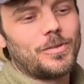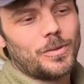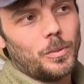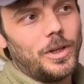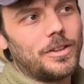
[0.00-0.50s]

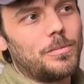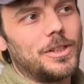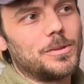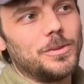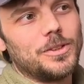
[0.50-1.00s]
the width
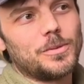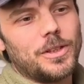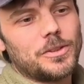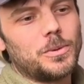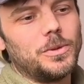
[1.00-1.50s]
measurement as
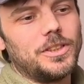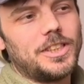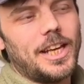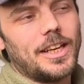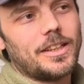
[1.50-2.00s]
well. It's called the
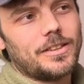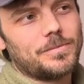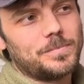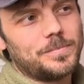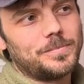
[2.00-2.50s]
deck.
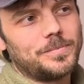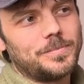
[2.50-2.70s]
The